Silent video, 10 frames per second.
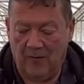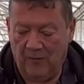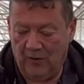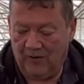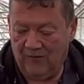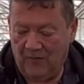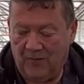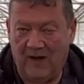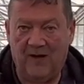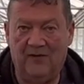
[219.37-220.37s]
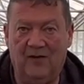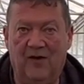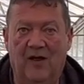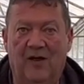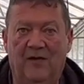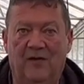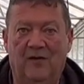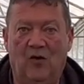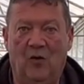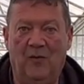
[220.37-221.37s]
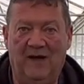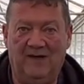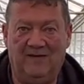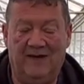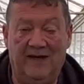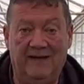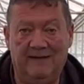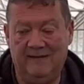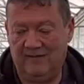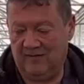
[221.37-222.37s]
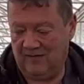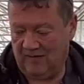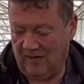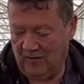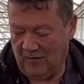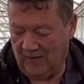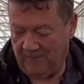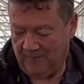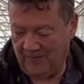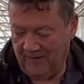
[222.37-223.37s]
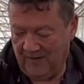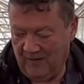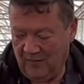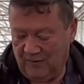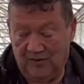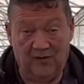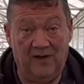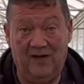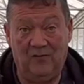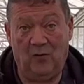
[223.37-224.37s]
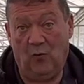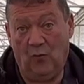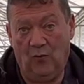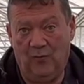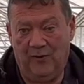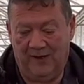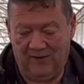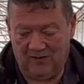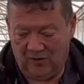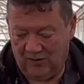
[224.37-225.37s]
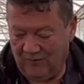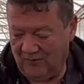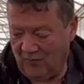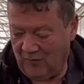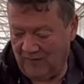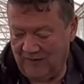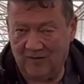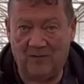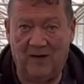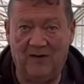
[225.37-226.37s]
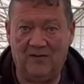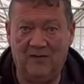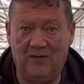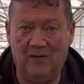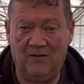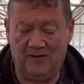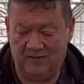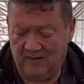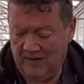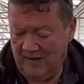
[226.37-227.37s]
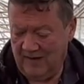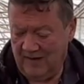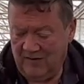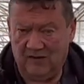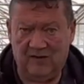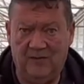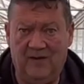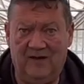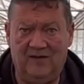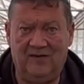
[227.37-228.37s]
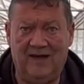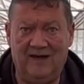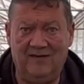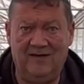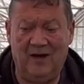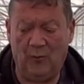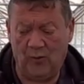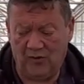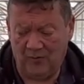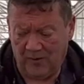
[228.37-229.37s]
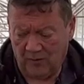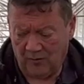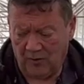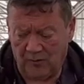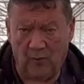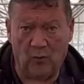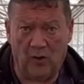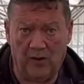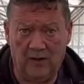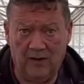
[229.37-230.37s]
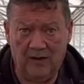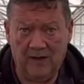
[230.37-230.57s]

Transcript: We're looking for plants that aren't commonly seen, so which I think is what all breeders are looking for with these plants, to be honest. Just something that stands out. And once you've been growing them a while,